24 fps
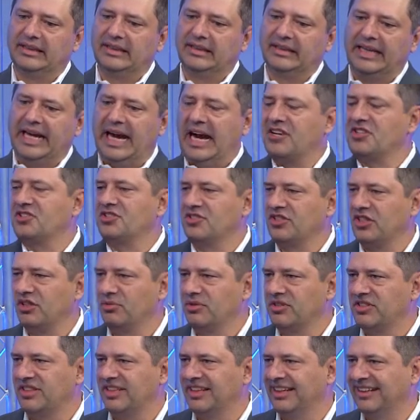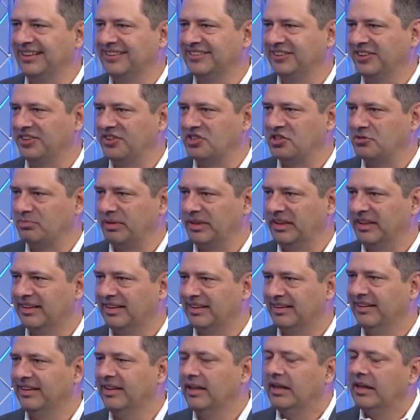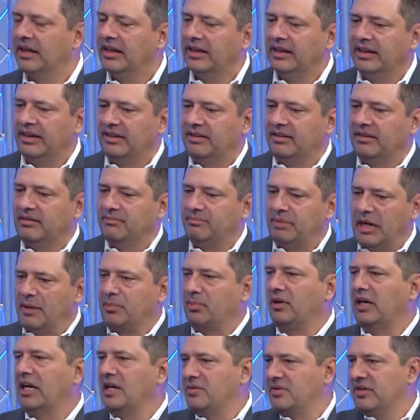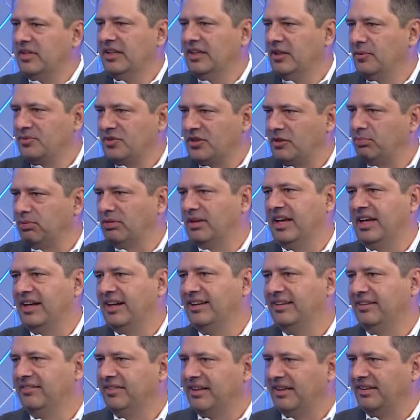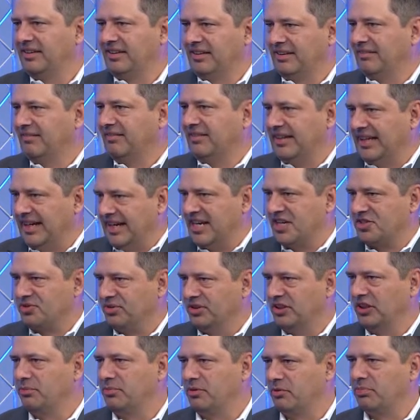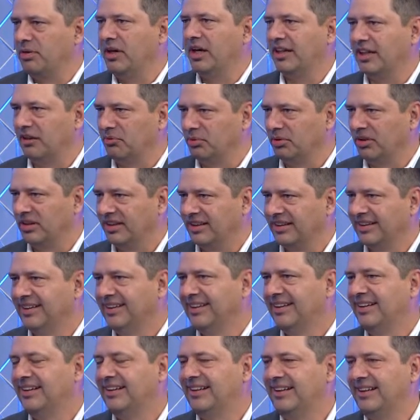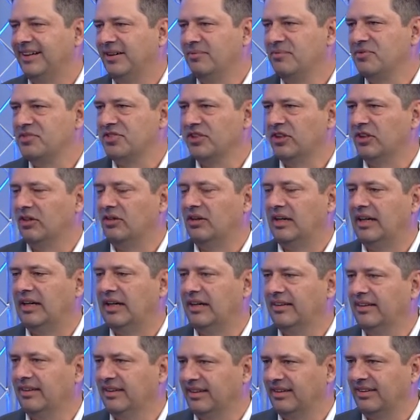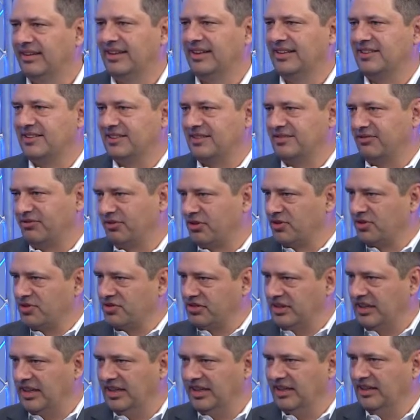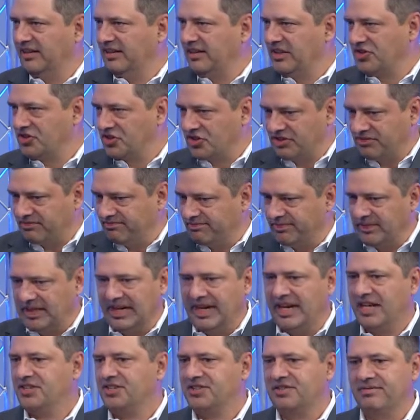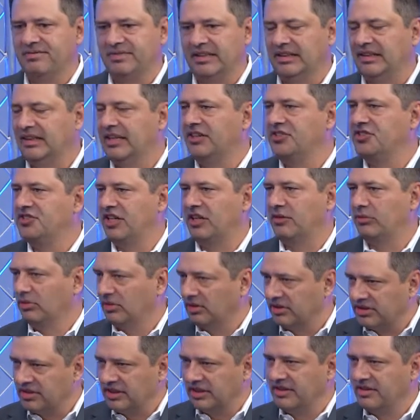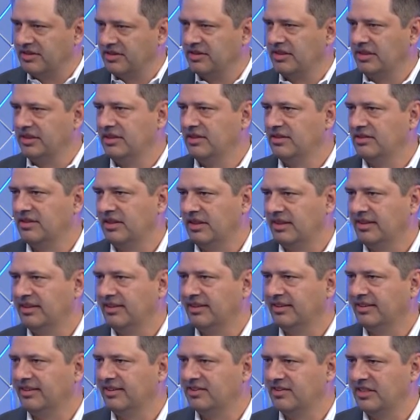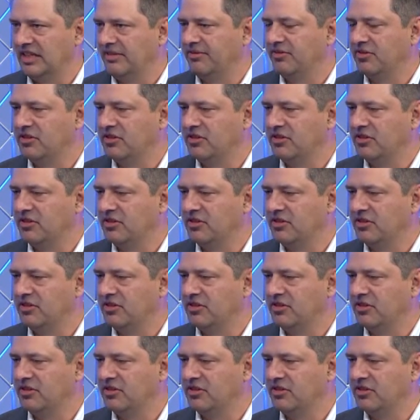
Cash is always king, so to speak, and paper helps our planet, and I think cash will help your pocketbook. Okay. So I think that's first key is just cash in general is I think the safest